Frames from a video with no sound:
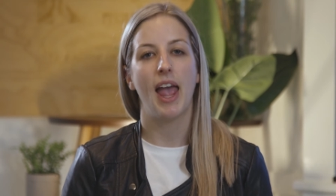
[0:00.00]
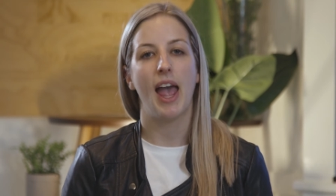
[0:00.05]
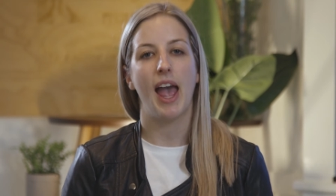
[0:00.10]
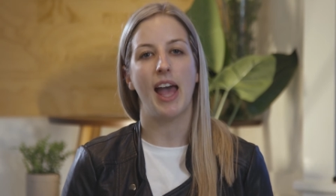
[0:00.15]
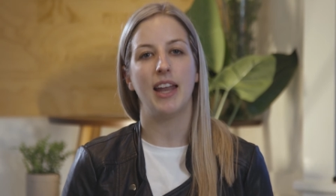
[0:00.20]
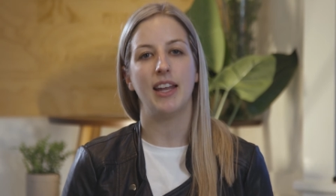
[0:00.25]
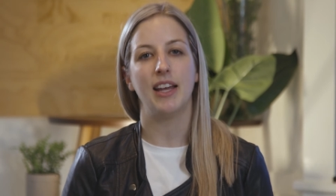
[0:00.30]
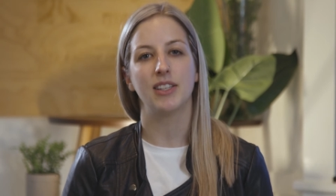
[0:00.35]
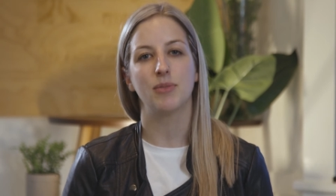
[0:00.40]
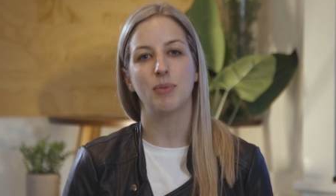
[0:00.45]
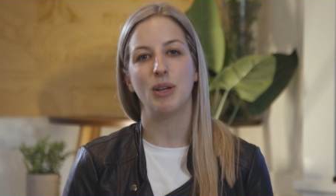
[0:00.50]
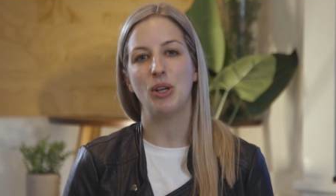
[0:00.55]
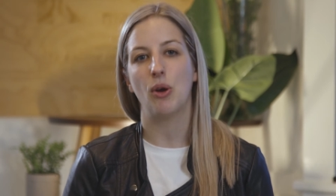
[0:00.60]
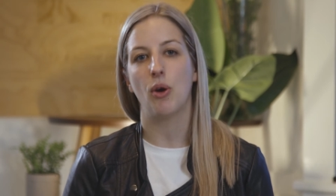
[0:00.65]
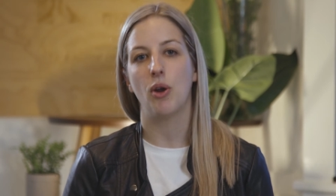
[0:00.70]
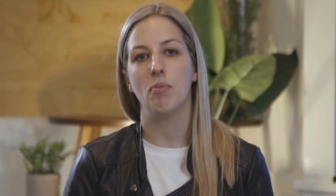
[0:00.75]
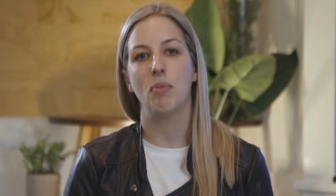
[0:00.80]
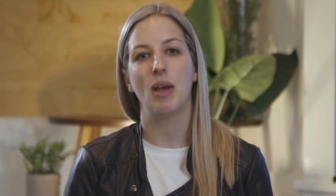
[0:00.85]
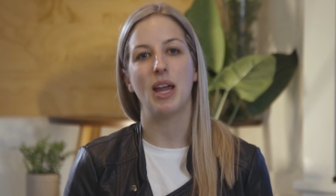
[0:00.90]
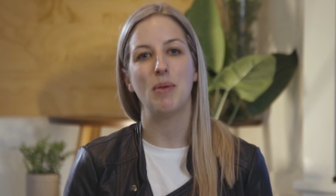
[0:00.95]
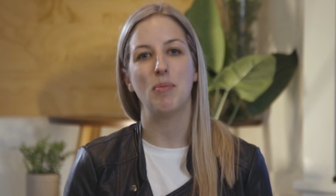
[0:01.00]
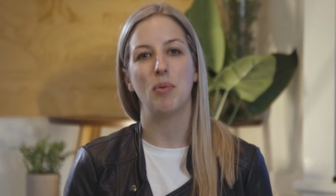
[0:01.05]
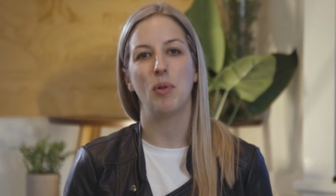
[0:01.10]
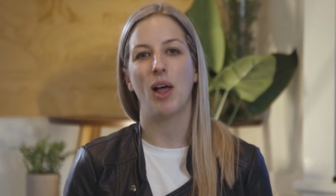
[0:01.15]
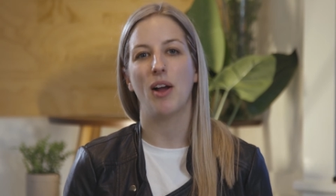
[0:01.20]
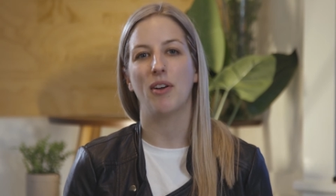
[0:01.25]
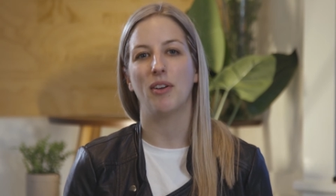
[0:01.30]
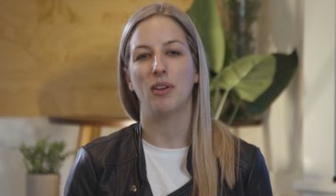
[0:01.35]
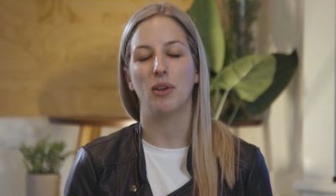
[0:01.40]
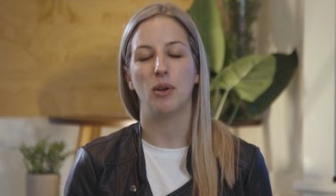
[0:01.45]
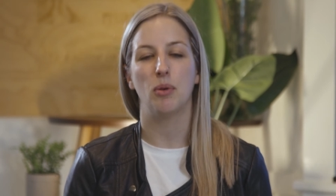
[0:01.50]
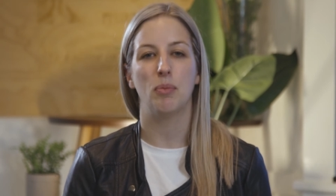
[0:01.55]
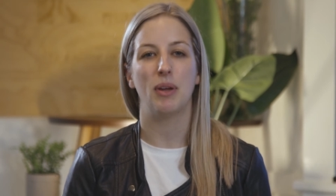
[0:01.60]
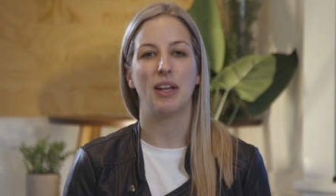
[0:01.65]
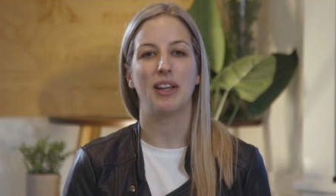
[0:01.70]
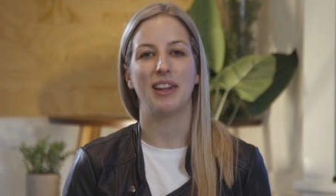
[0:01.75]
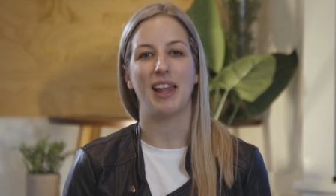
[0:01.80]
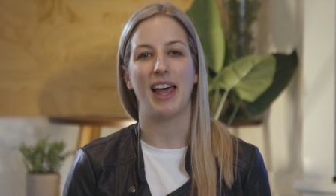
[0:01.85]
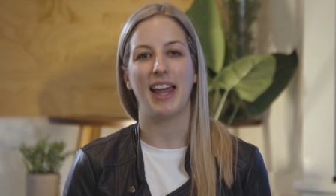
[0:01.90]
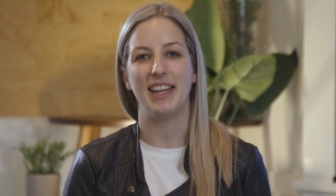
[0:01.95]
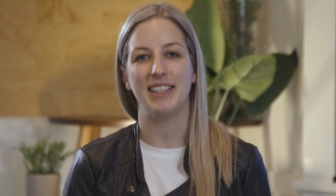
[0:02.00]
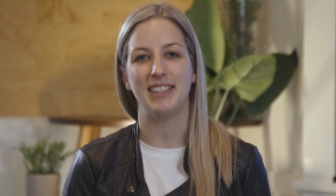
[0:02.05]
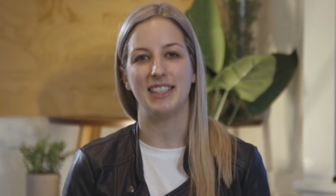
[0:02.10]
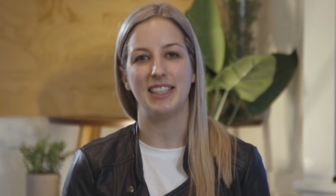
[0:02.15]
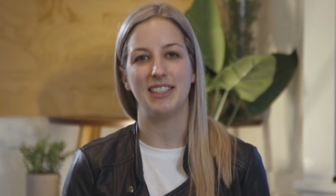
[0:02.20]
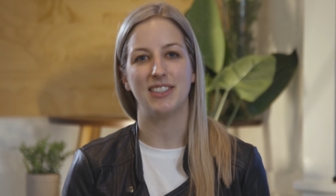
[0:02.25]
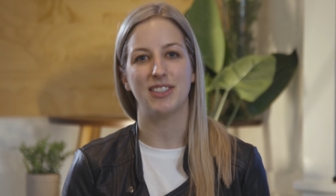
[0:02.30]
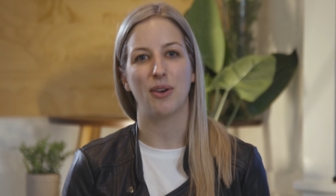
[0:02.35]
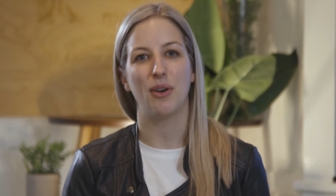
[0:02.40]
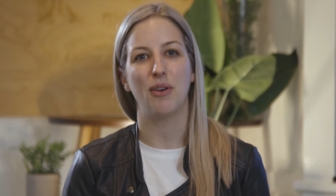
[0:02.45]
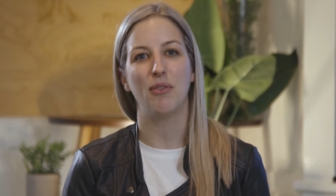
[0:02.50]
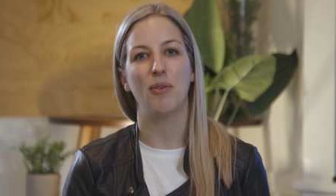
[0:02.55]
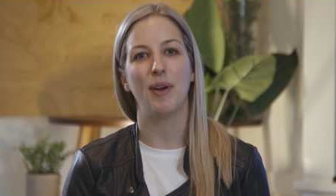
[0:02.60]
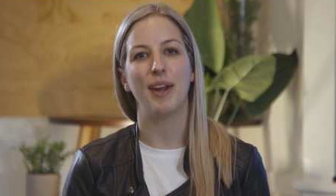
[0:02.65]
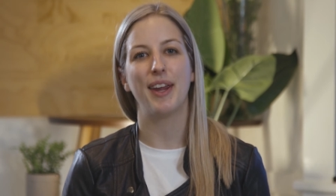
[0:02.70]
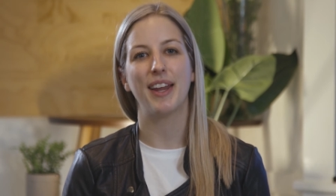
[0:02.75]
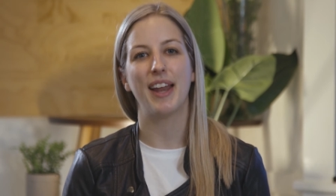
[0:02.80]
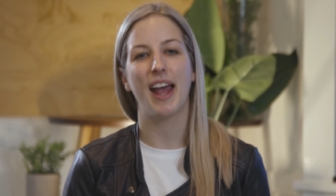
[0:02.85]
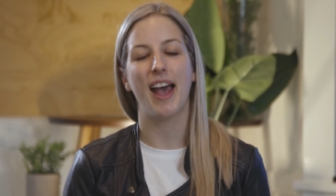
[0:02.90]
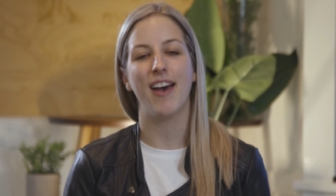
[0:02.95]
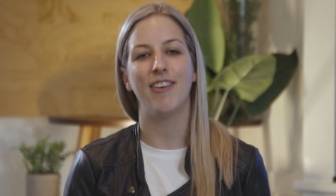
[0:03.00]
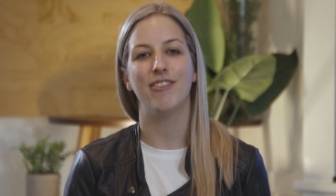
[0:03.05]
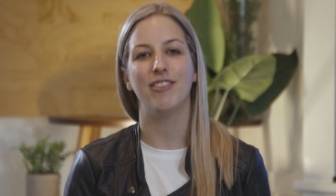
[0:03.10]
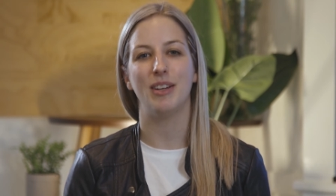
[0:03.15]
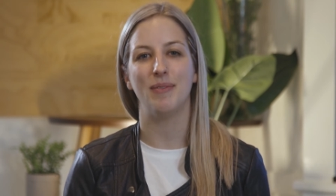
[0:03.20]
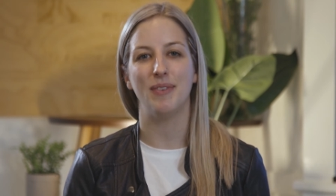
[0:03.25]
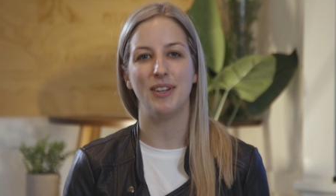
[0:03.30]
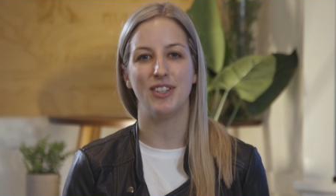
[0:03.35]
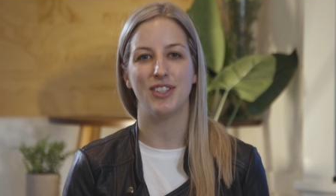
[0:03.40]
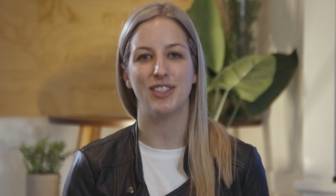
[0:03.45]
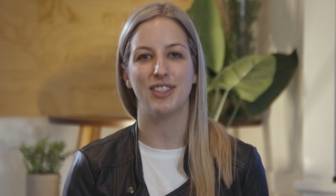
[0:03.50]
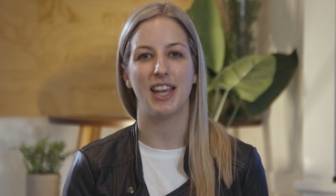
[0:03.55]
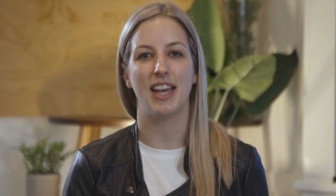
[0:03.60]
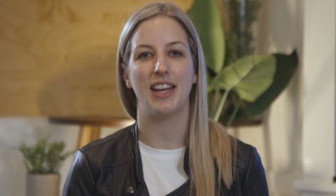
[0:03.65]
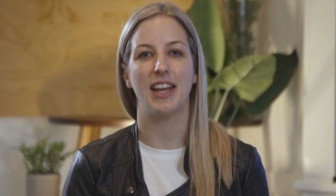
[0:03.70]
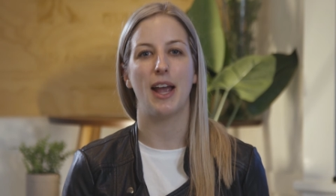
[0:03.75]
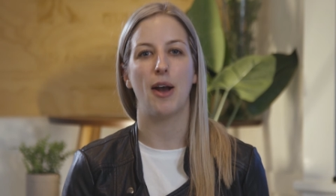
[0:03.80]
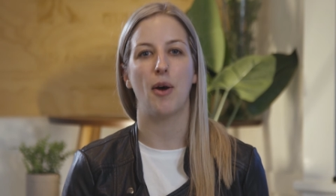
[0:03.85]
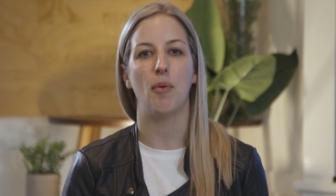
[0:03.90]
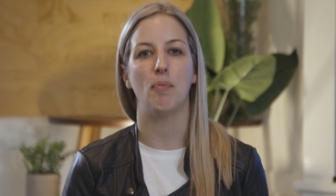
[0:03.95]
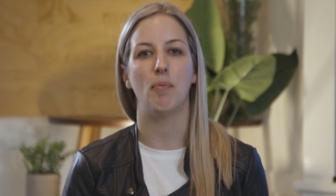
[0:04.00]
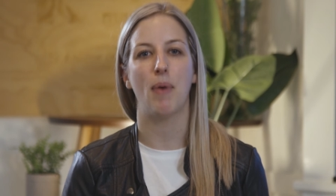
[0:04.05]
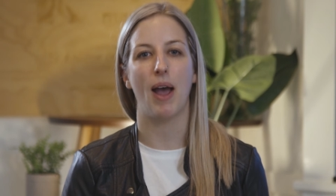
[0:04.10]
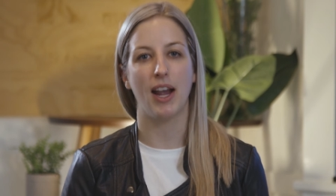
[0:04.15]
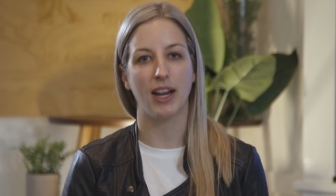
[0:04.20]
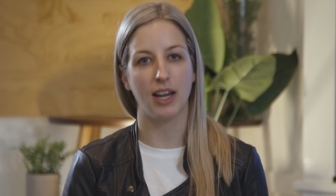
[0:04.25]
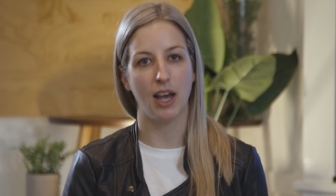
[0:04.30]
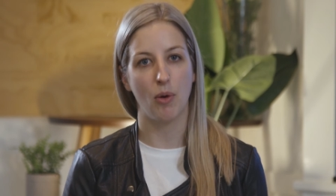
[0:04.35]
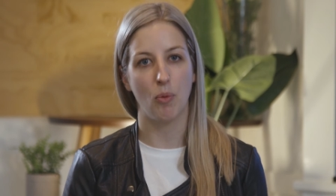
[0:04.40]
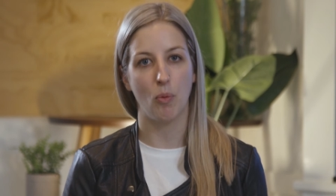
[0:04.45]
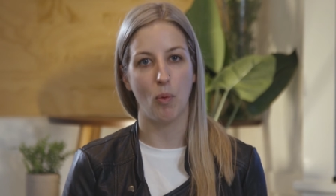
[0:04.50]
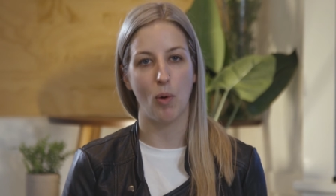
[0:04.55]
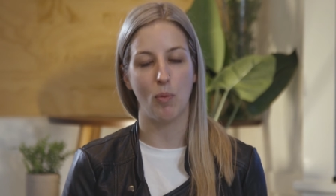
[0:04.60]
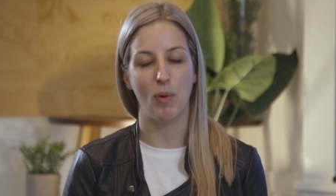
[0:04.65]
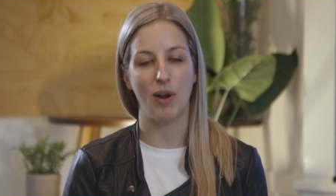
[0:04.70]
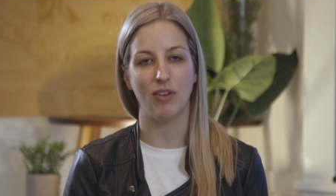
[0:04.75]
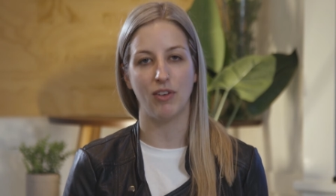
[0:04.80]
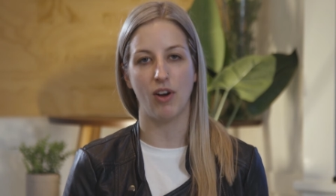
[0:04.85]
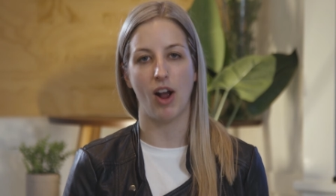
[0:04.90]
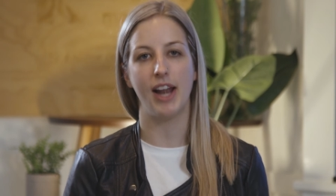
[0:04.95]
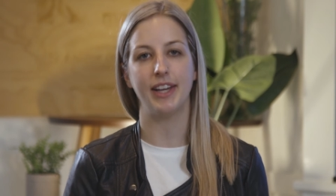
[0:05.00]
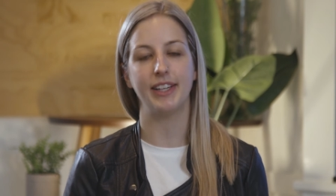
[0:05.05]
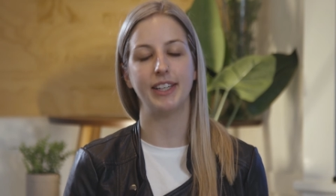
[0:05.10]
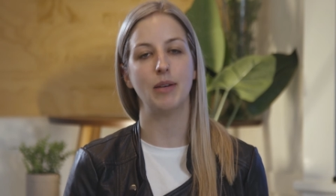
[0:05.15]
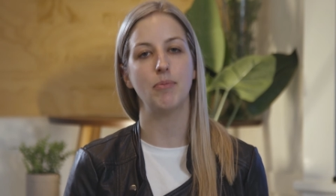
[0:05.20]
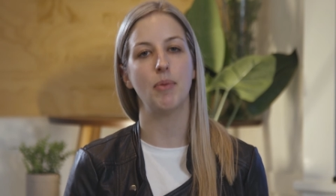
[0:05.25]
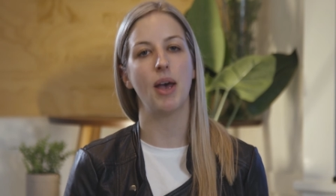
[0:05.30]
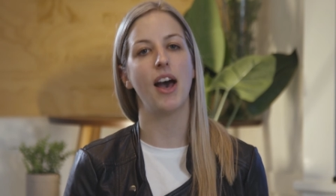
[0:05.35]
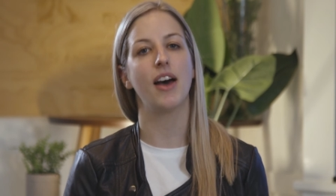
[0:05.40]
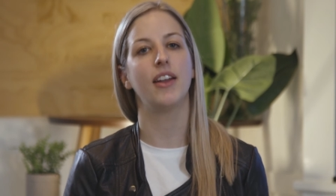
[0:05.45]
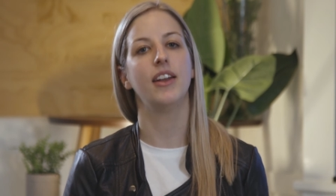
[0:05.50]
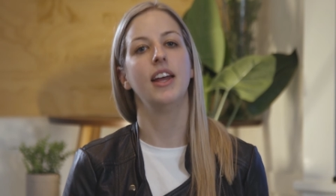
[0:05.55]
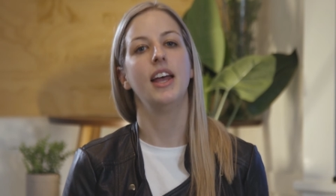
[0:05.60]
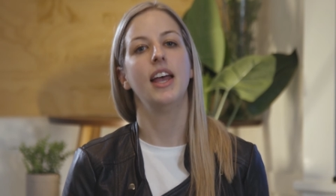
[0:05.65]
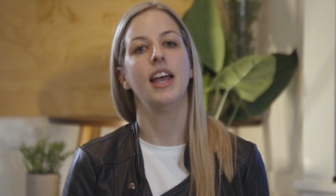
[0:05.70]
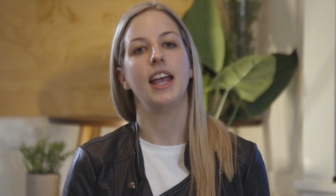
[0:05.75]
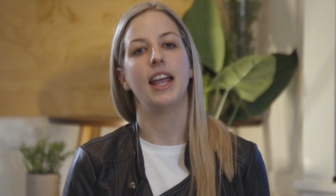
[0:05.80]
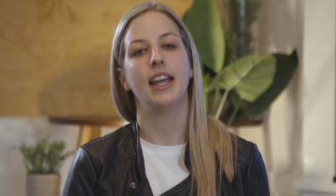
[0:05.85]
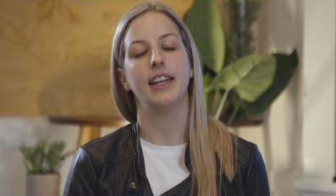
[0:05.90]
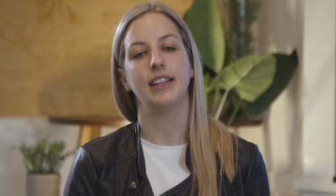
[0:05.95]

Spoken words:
And as we know, people are a little bit lazy. So if we can have images there to help back up what we're writing about, it